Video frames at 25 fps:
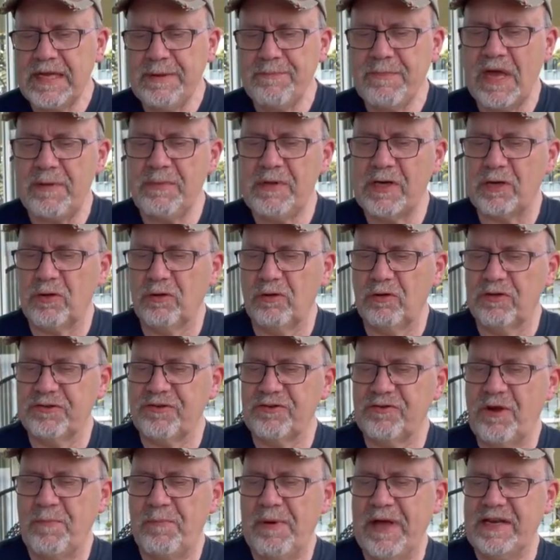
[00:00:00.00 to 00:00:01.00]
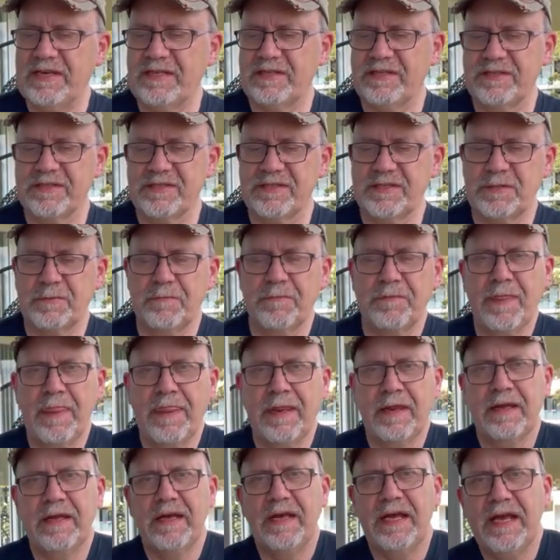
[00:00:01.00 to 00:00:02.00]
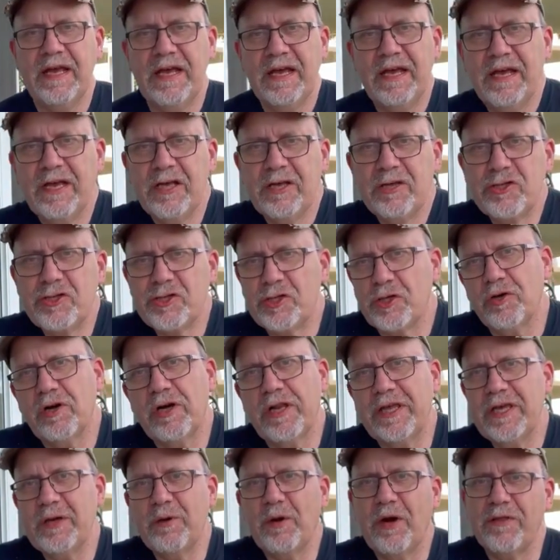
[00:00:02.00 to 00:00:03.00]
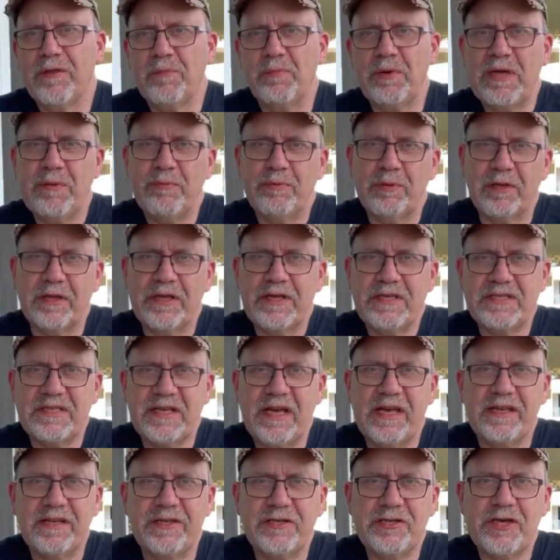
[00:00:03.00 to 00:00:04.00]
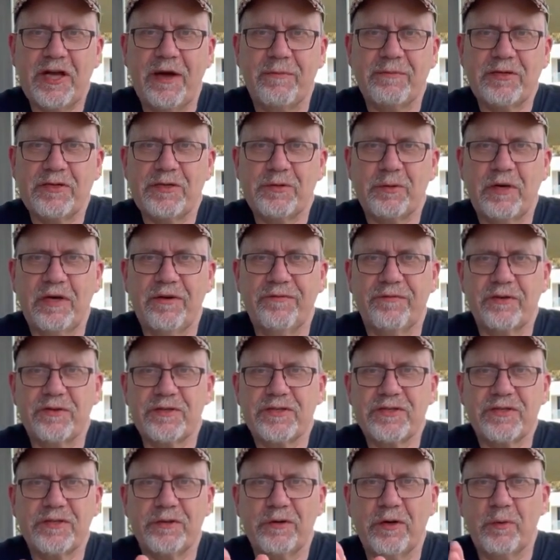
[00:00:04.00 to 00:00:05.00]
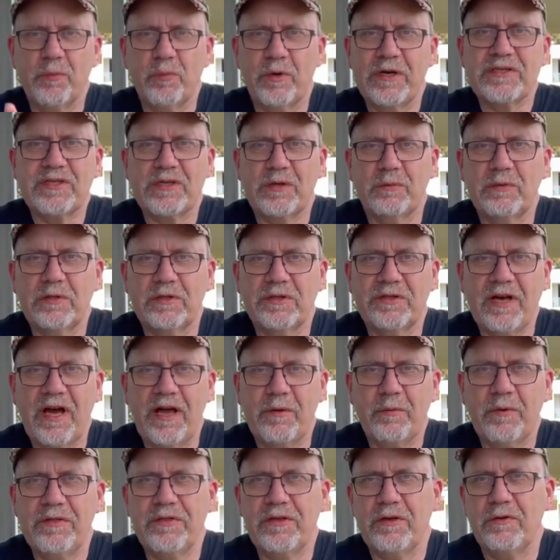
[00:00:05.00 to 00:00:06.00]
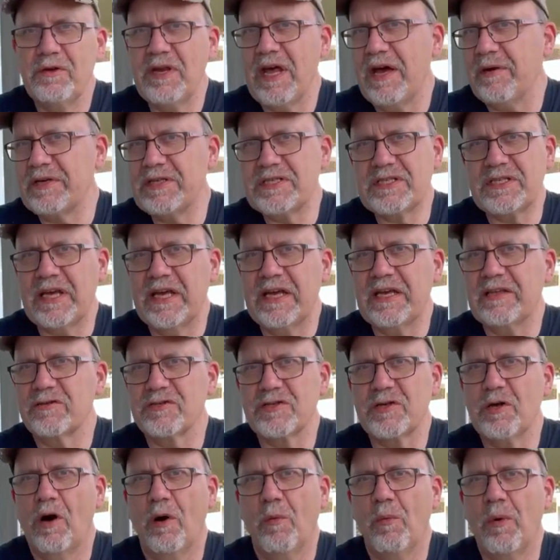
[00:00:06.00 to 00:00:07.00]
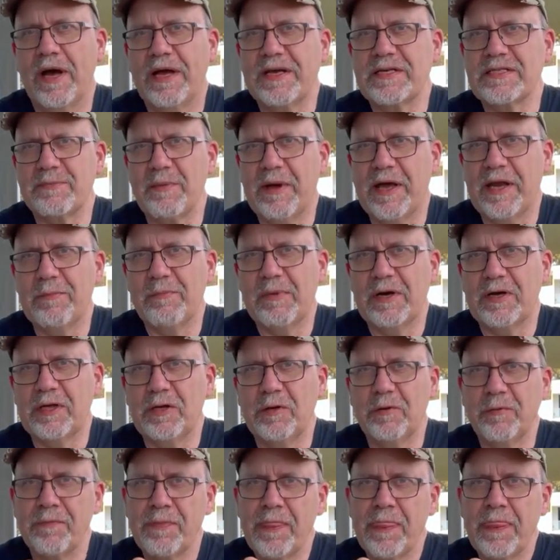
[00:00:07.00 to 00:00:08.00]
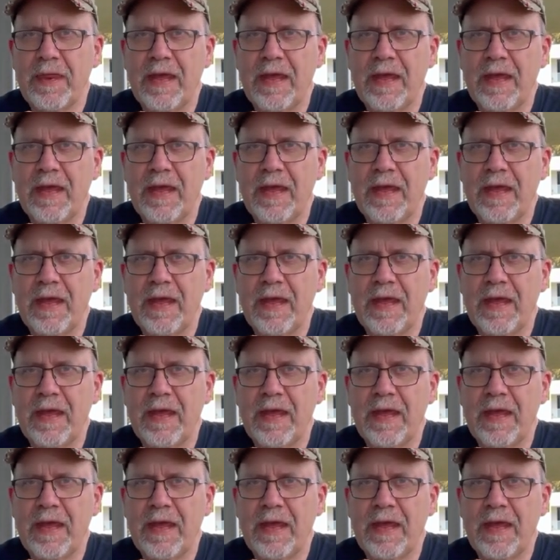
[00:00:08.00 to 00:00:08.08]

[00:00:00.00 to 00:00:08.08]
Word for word: It may be a call to repentance. Surely you are the people, he said in chapter 12, verse 2, and wisdom will die with you. Now he's saying there's not a wise man among you.